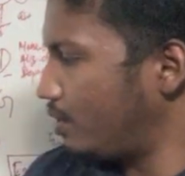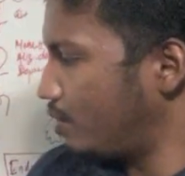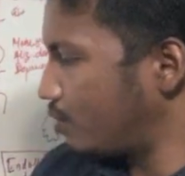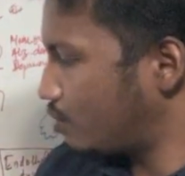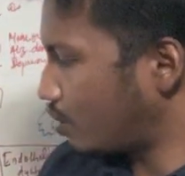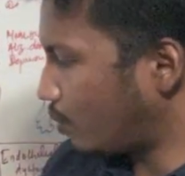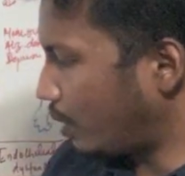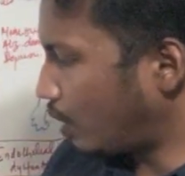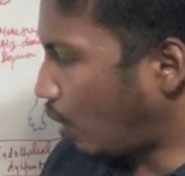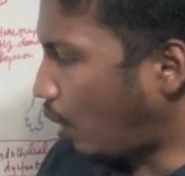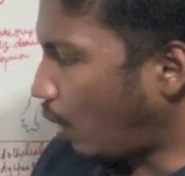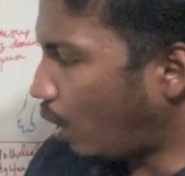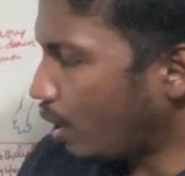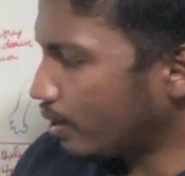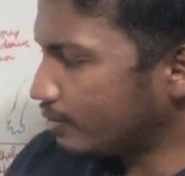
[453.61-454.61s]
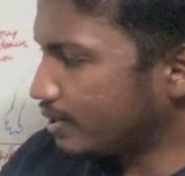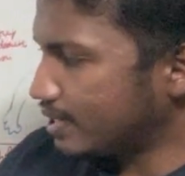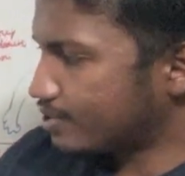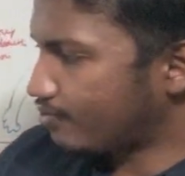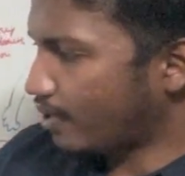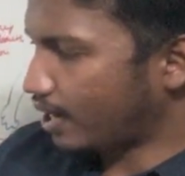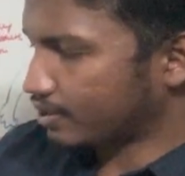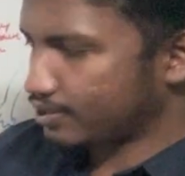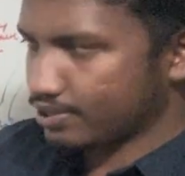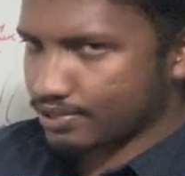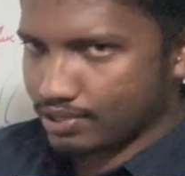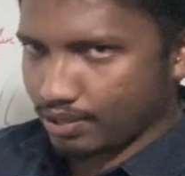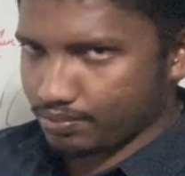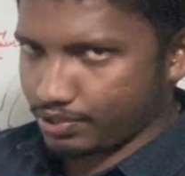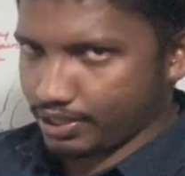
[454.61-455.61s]
So when all of these factors
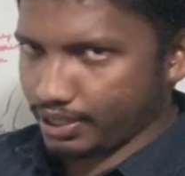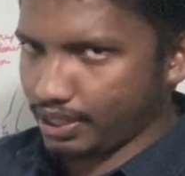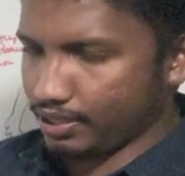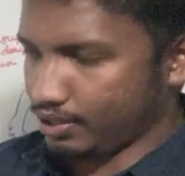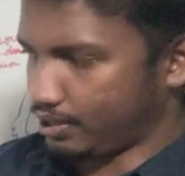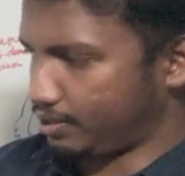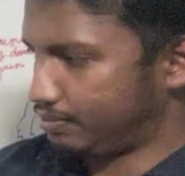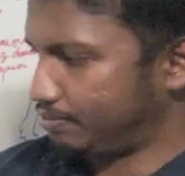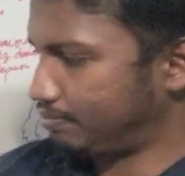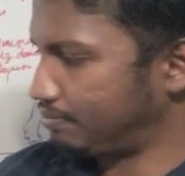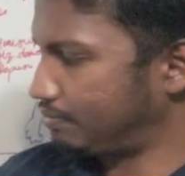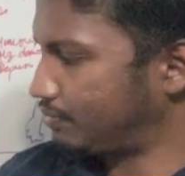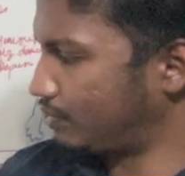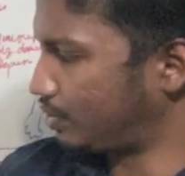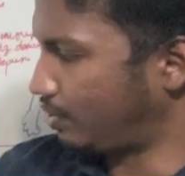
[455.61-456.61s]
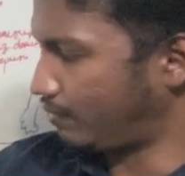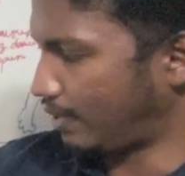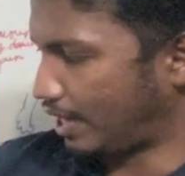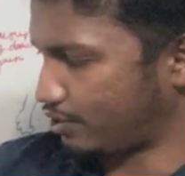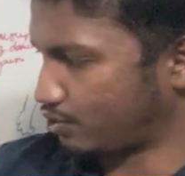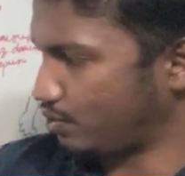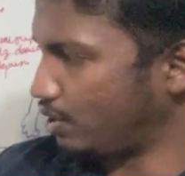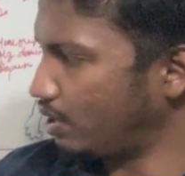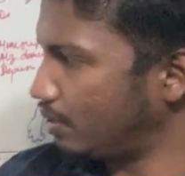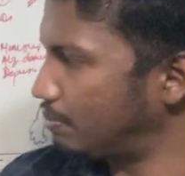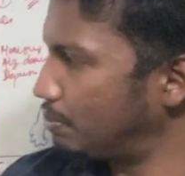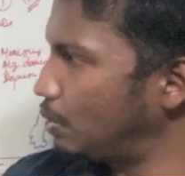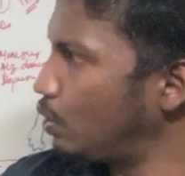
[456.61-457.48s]
come together, your vascular,